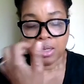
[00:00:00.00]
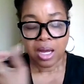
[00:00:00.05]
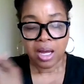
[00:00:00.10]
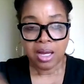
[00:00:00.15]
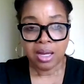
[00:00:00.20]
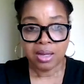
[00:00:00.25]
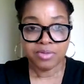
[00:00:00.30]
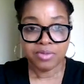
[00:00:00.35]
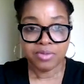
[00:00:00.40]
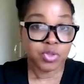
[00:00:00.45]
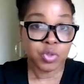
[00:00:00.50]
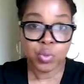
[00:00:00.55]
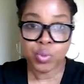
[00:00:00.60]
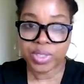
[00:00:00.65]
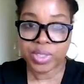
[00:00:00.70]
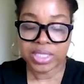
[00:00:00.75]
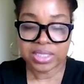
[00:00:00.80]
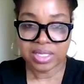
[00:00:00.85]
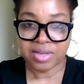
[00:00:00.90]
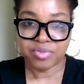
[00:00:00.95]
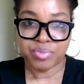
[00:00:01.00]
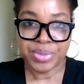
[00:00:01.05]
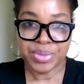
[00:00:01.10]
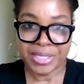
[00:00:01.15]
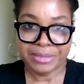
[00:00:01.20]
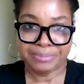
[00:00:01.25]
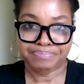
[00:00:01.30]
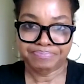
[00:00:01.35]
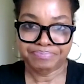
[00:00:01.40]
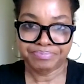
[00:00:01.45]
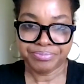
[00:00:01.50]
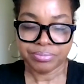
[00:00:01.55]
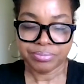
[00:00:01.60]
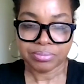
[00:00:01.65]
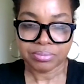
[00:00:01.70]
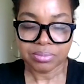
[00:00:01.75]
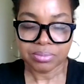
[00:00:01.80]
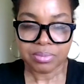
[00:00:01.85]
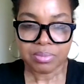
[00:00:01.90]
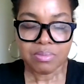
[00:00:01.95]
uh, few weeks have been
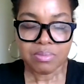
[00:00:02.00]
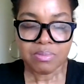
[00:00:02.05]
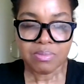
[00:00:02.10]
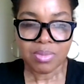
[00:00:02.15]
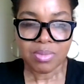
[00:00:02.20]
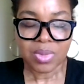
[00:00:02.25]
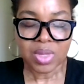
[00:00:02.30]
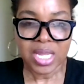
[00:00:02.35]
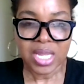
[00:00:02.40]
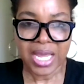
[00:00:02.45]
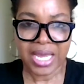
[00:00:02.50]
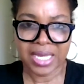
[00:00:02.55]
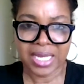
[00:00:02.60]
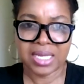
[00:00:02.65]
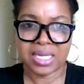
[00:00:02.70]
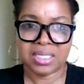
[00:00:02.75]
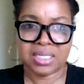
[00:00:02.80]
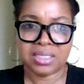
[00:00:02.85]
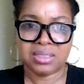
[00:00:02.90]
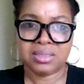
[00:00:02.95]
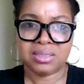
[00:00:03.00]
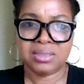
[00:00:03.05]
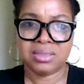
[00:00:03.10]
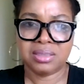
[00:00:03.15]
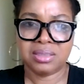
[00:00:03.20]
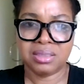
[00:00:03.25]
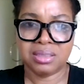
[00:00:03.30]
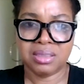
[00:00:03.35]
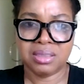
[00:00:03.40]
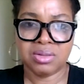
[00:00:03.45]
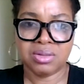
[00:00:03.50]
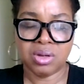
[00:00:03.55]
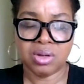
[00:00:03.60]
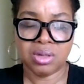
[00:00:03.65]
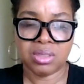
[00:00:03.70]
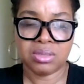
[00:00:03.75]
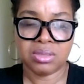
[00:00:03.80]
as it,